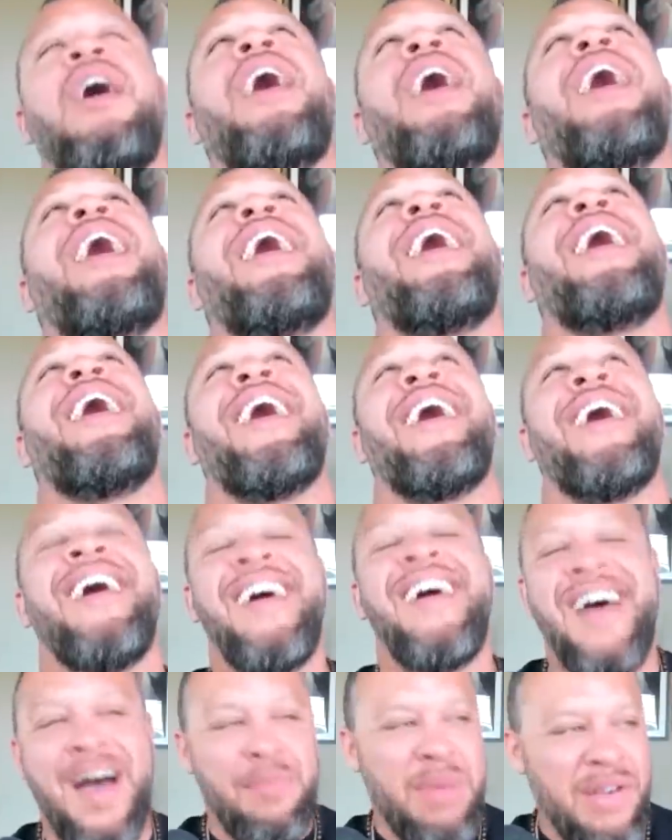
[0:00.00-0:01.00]

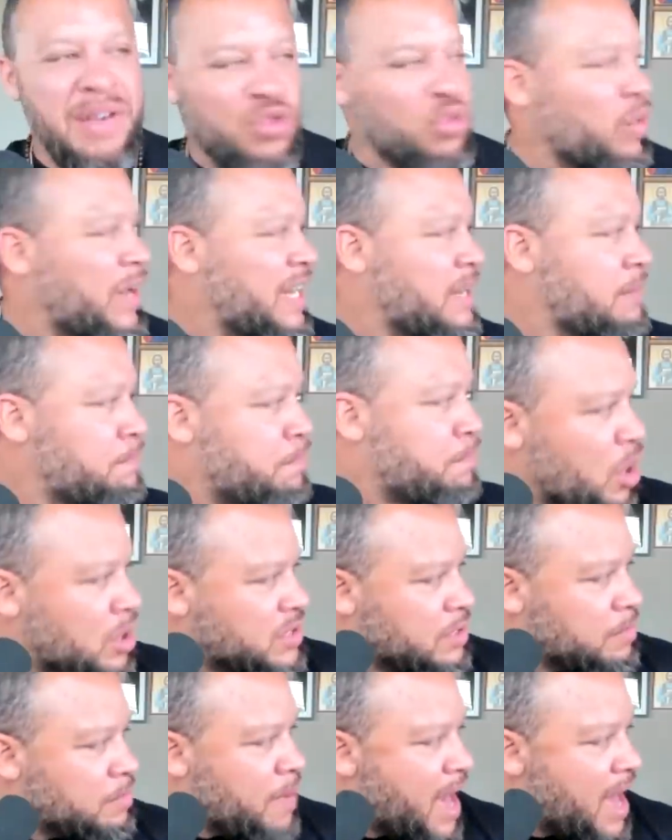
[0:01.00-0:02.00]
I'm even reading
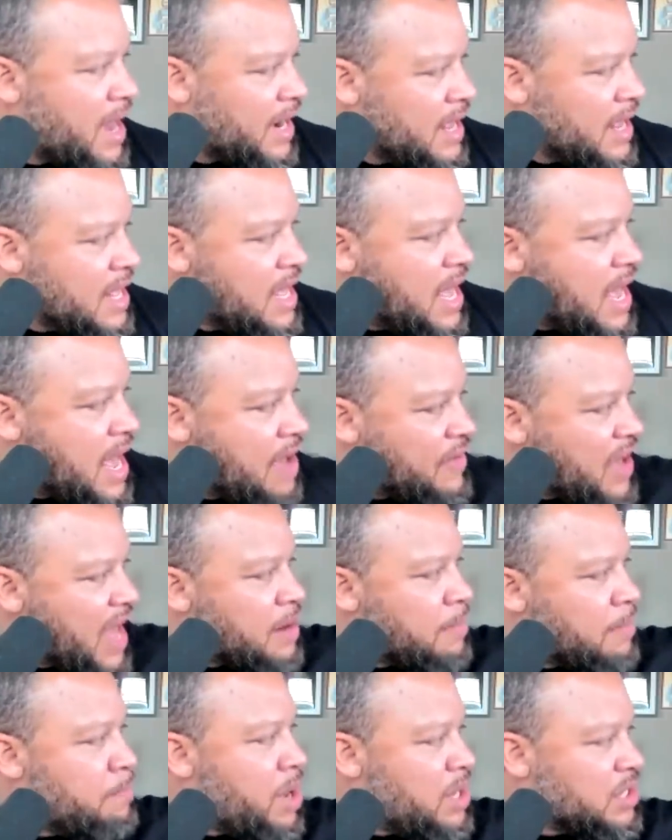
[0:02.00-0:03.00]
books about it. I've
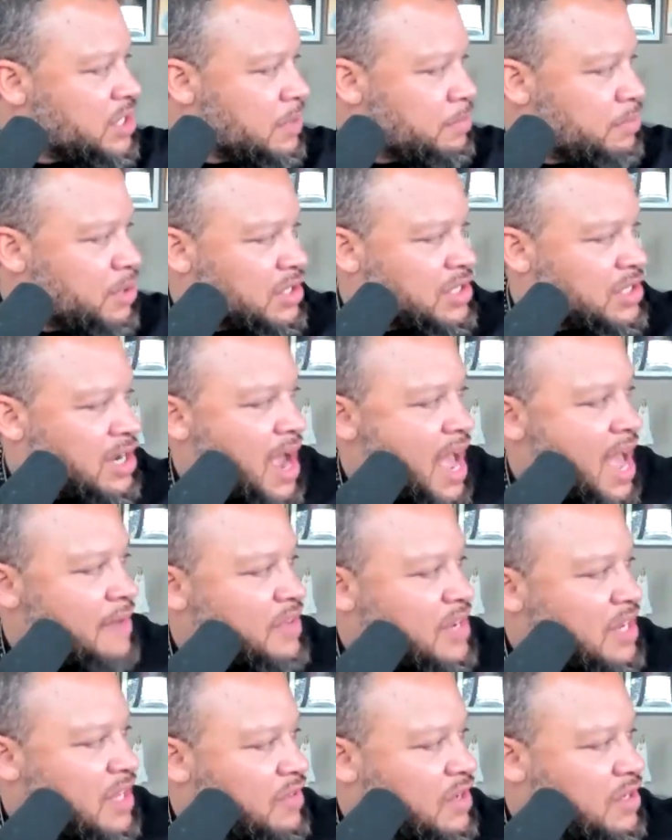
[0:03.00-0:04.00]
got a bunch of books here I
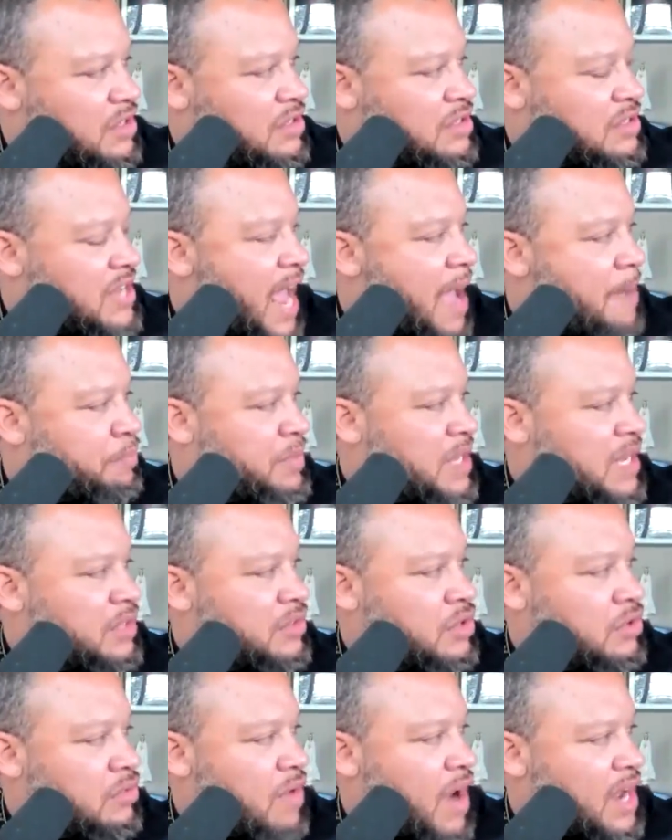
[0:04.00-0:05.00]
haven't even tapped
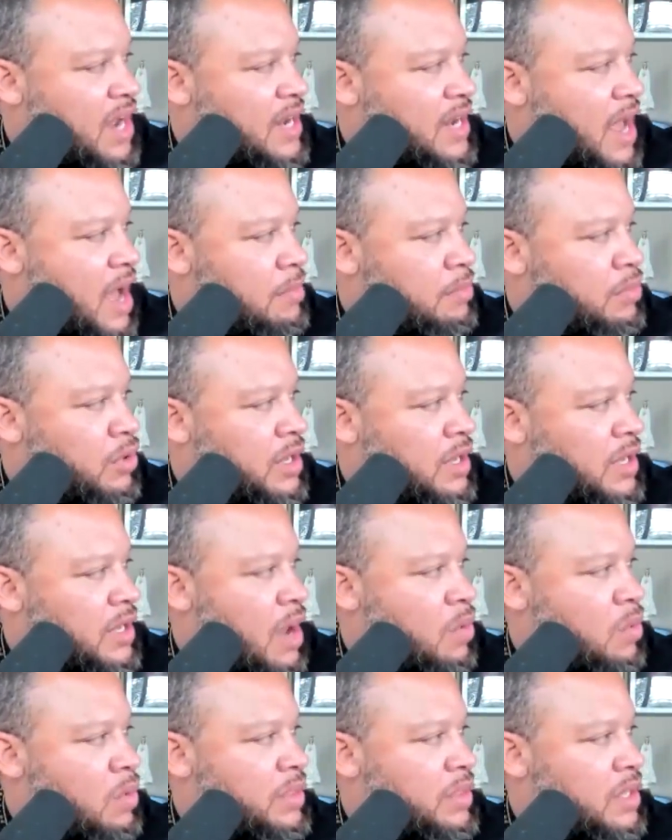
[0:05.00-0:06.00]
into right now. I'm looking
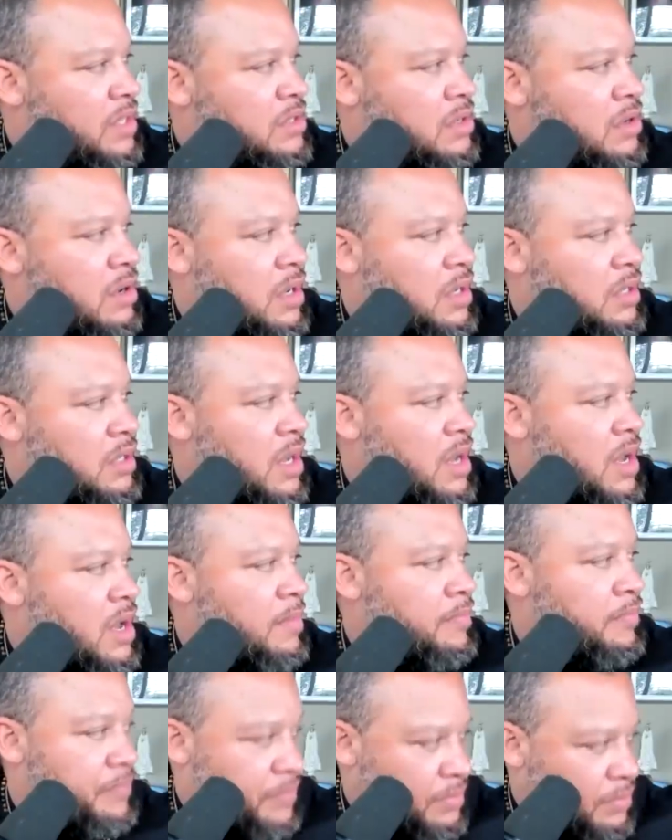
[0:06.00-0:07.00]
at one that's called
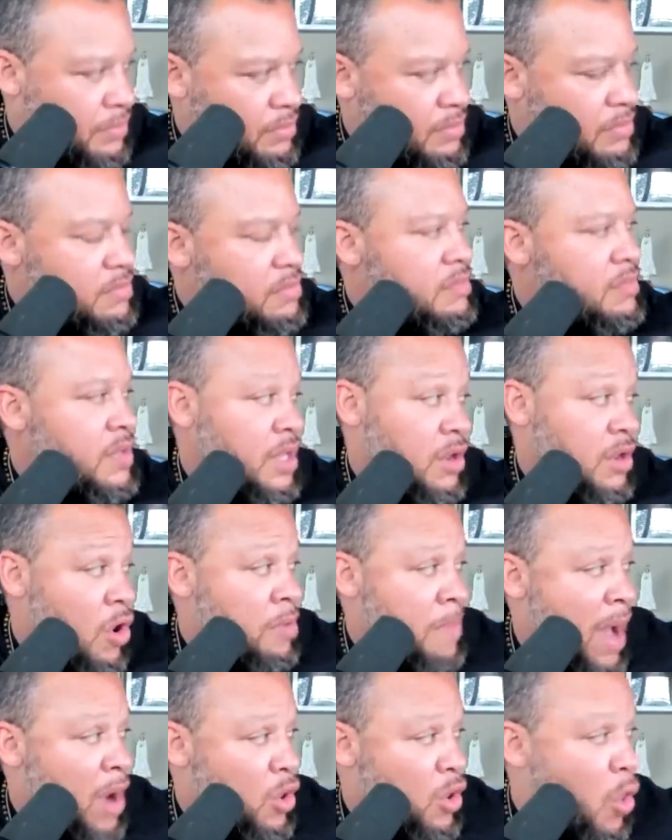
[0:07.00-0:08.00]
um, they're
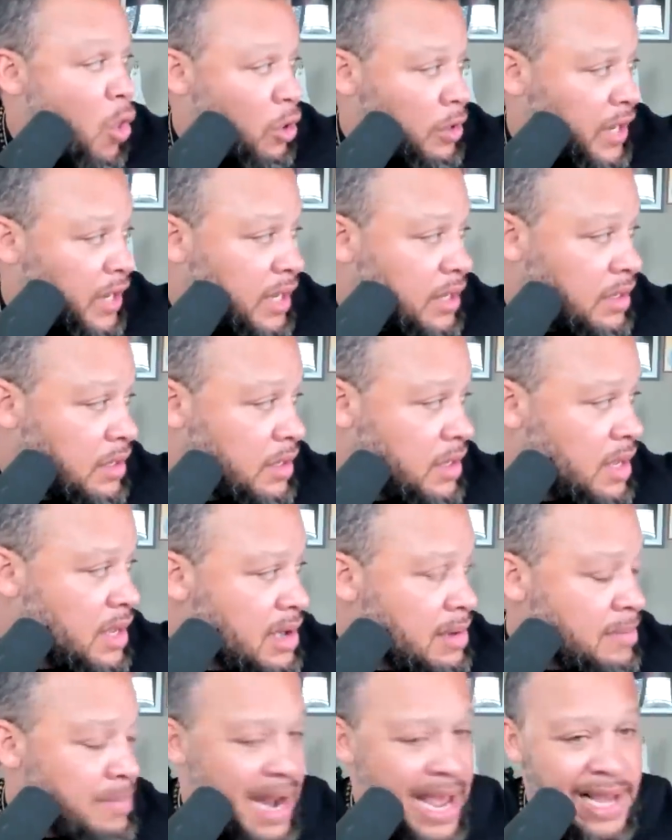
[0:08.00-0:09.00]
all about courting.
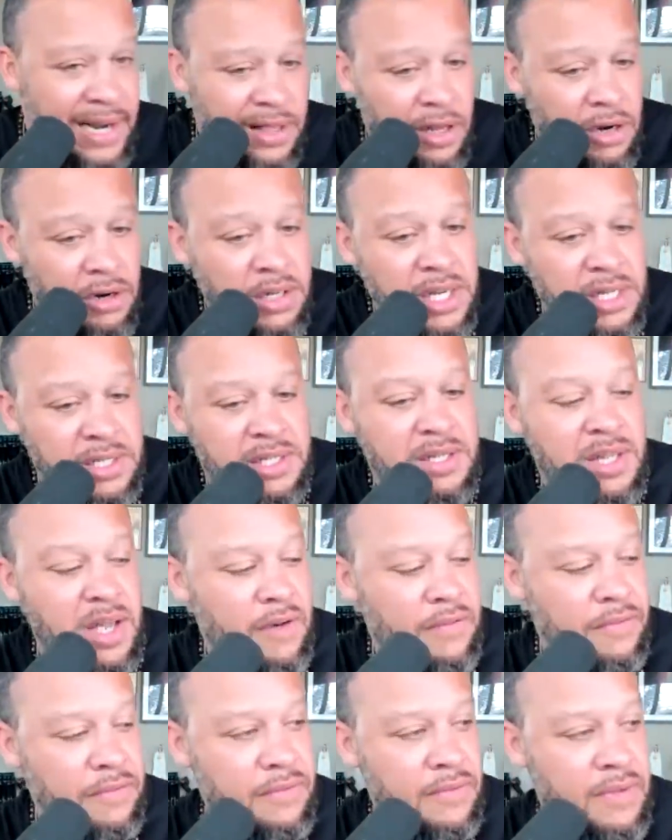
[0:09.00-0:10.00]
But I got to learn this
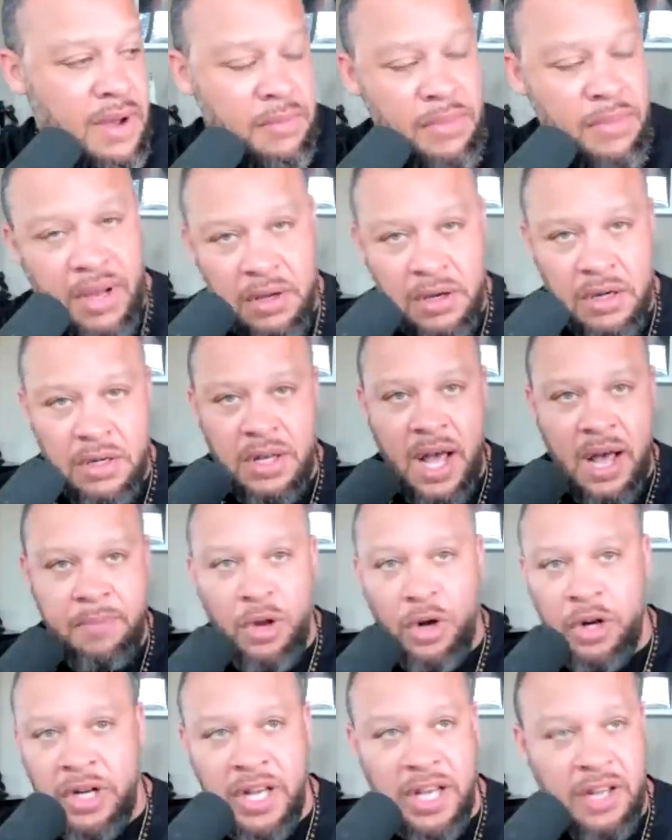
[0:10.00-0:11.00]
stuff. I'm I'm
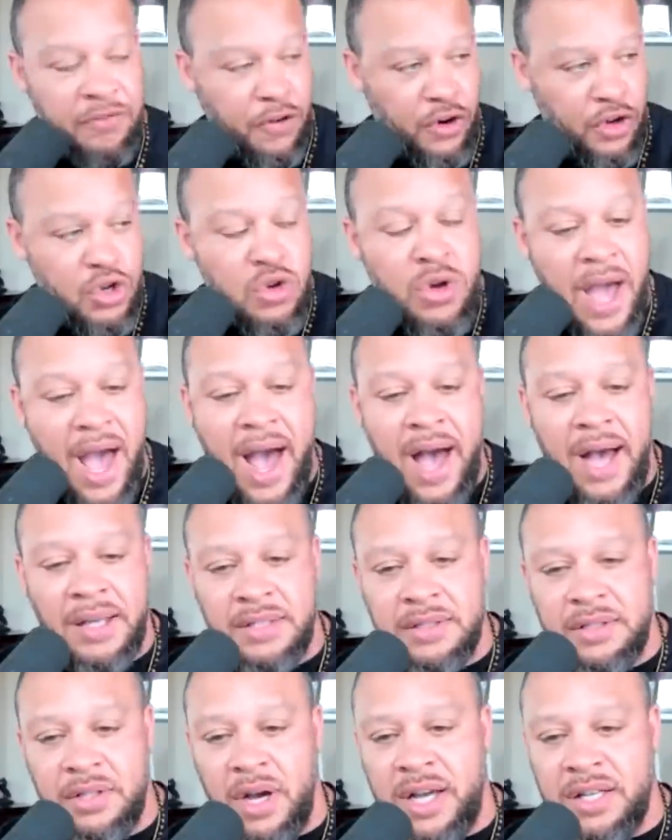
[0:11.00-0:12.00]
learning it for you
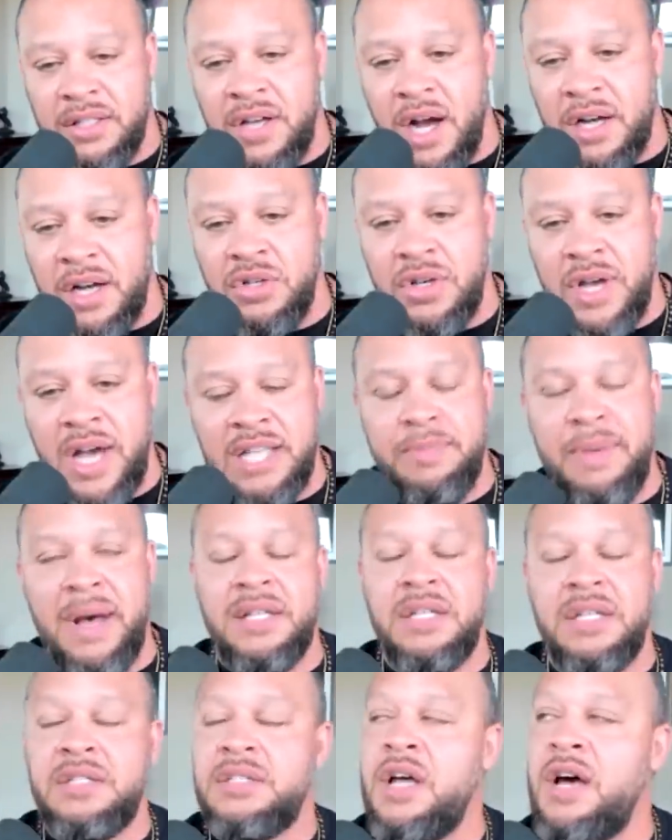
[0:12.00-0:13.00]
guys so I can talk to you guys
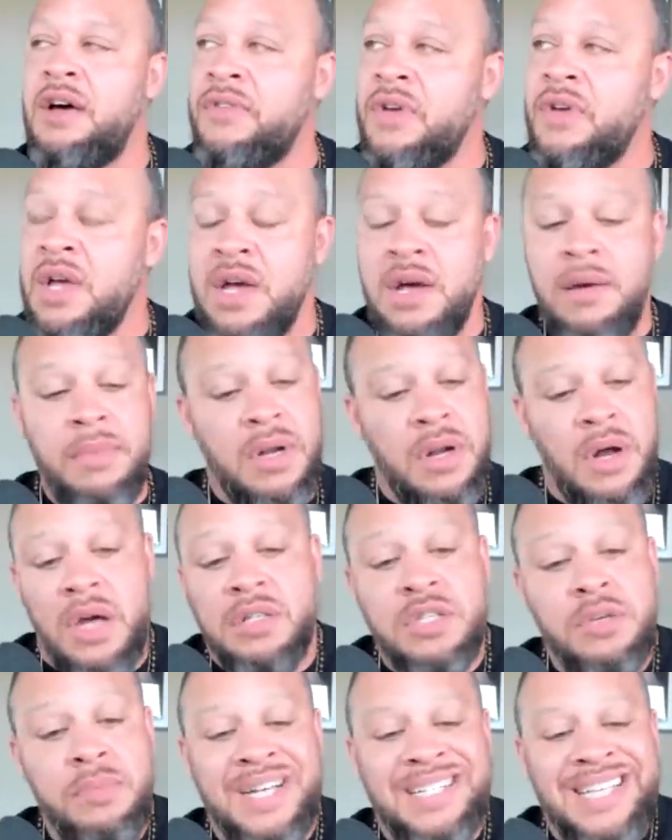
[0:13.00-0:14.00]
about this stuff, but
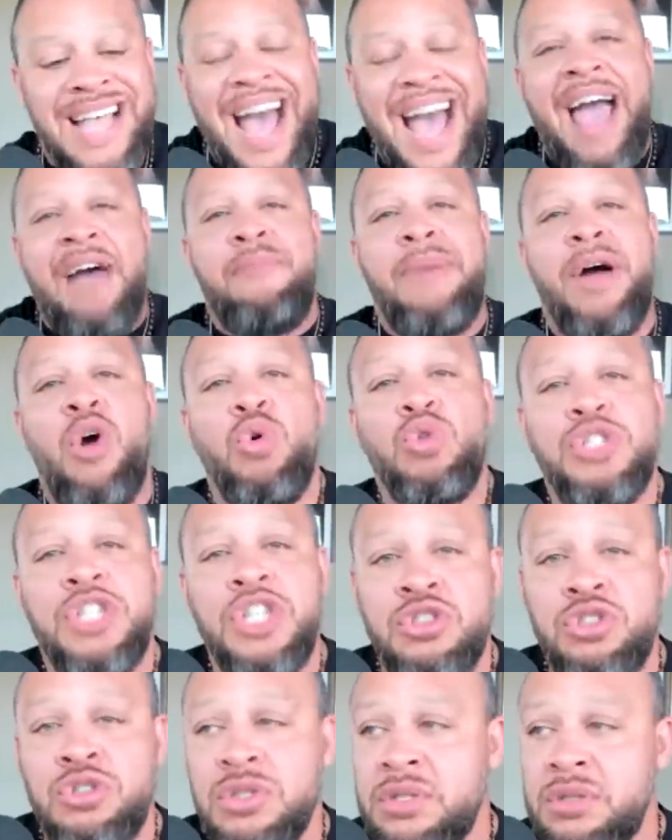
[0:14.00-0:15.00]
also because I have my own
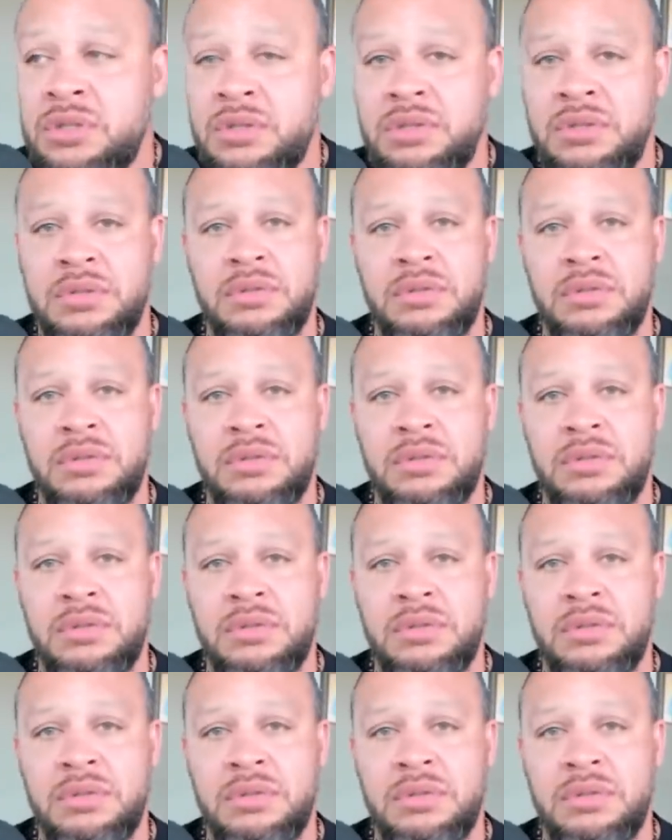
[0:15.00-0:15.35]
children.